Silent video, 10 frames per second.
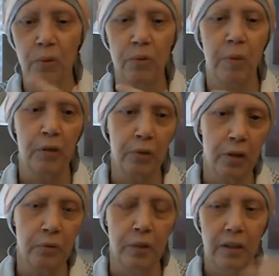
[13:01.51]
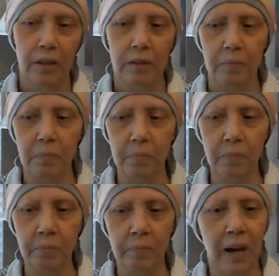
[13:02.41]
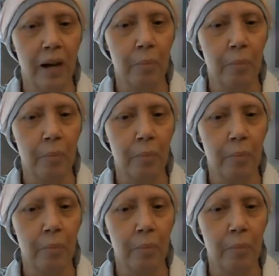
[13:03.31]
with my throat. I